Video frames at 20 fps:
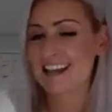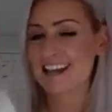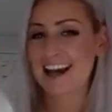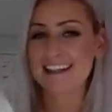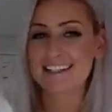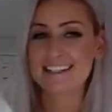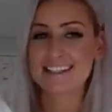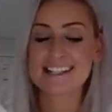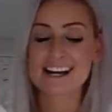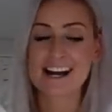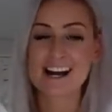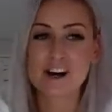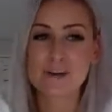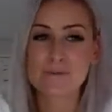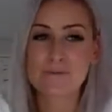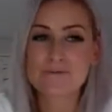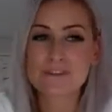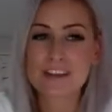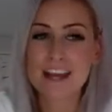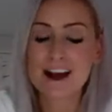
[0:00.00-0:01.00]
And
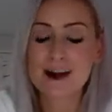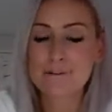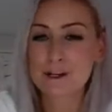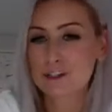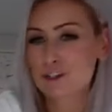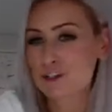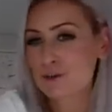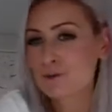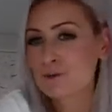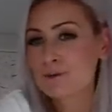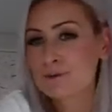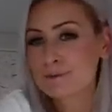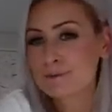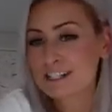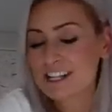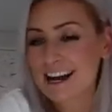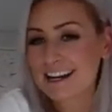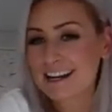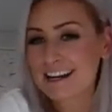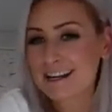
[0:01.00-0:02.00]
yeah, I'm not sure what we'll be
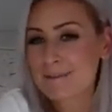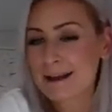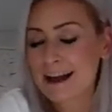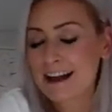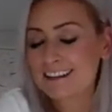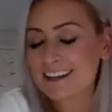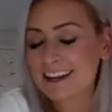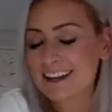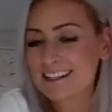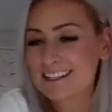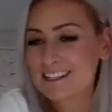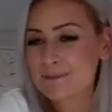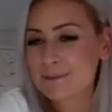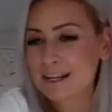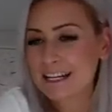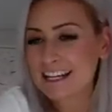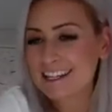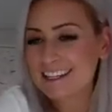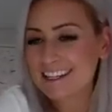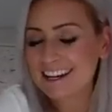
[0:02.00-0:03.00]
chatting about next
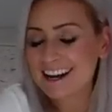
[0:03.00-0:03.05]
week.